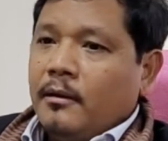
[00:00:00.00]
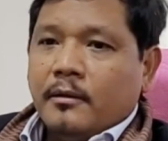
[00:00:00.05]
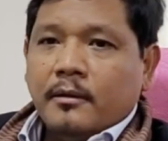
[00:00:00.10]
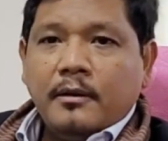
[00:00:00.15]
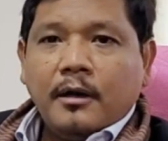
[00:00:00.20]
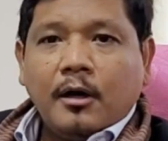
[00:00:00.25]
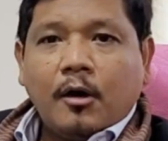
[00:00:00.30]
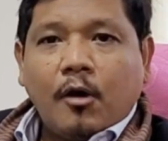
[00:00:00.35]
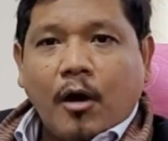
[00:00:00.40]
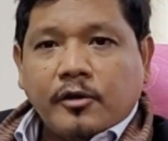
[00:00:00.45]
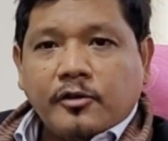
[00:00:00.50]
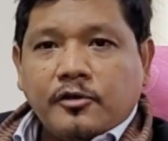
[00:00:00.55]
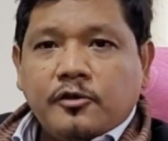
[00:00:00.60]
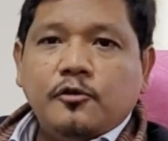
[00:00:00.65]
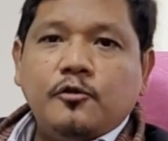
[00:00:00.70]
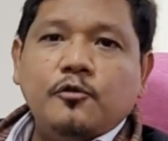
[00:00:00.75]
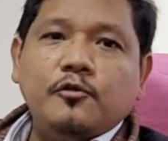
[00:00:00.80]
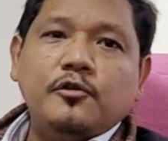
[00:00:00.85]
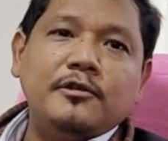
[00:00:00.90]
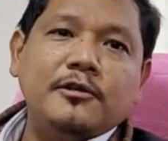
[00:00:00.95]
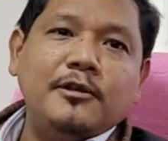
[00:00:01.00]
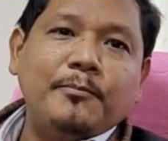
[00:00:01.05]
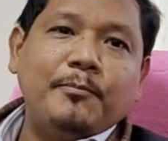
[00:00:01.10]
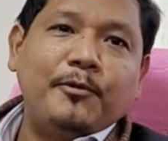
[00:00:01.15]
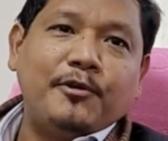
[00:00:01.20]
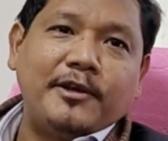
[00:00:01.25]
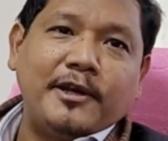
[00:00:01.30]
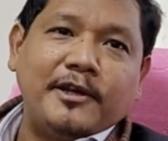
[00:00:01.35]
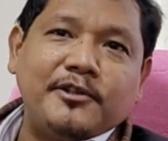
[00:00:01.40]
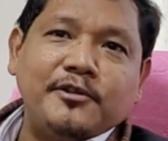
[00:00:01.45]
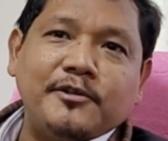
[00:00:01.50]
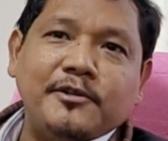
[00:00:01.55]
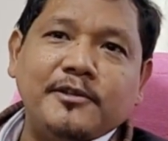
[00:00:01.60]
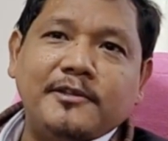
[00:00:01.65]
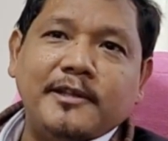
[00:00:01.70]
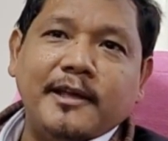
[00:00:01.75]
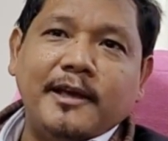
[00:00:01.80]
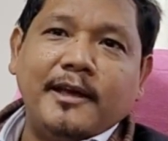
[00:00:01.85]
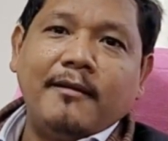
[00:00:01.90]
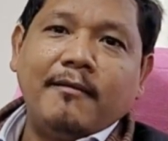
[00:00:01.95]
the constitutional protection
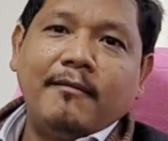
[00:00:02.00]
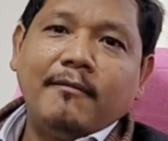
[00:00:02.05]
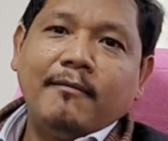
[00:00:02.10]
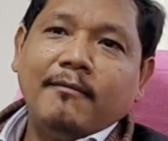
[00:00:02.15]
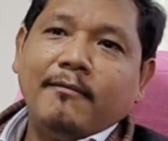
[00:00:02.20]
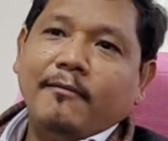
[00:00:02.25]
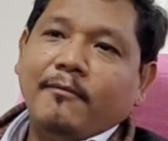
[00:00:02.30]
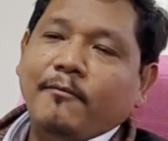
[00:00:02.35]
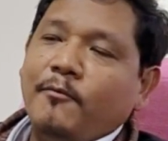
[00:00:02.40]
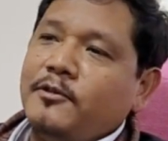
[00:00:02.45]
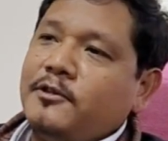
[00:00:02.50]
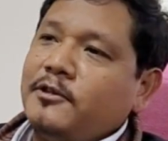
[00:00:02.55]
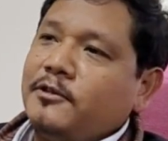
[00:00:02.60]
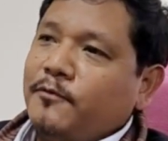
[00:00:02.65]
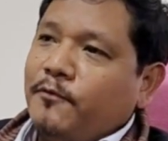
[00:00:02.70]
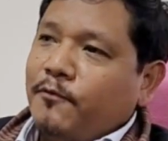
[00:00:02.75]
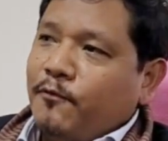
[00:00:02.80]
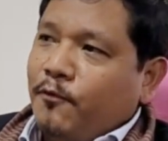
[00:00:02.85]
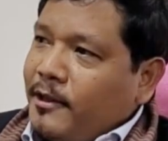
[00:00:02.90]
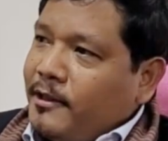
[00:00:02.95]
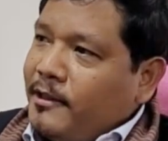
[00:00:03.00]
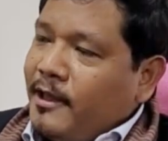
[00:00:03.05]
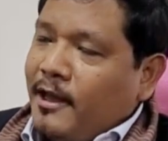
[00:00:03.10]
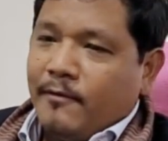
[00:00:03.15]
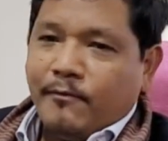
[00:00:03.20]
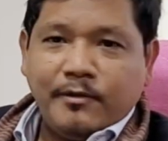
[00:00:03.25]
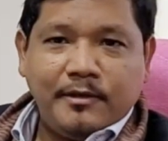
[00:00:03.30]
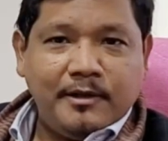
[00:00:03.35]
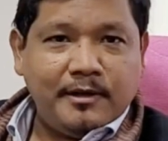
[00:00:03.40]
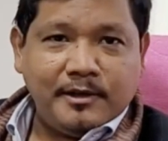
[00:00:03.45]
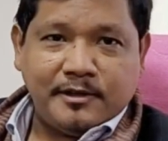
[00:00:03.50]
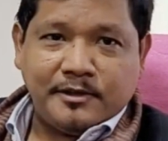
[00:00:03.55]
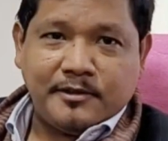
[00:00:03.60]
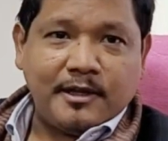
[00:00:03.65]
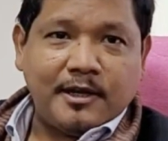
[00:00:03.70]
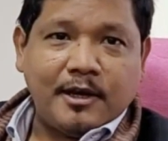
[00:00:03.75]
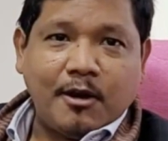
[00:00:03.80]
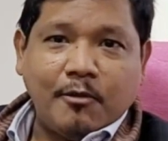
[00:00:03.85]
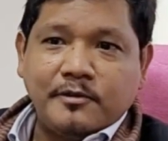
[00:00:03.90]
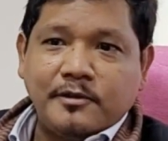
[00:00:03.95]
is there, which is fully there with the
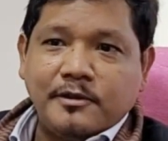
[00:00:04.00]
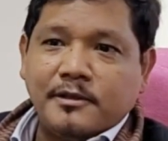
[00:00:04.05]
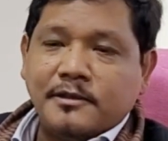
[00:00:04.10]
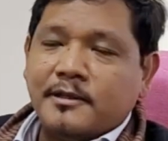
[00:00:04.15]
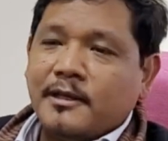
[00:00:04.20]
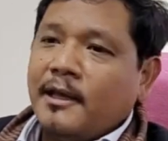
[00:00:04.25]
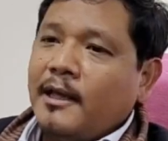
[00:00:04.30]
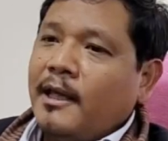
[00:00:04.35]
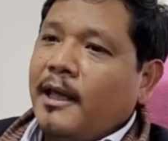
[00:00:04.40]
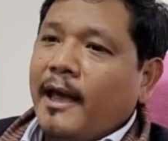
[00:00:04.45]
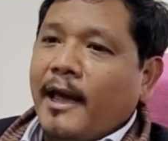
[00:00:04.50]
district councils.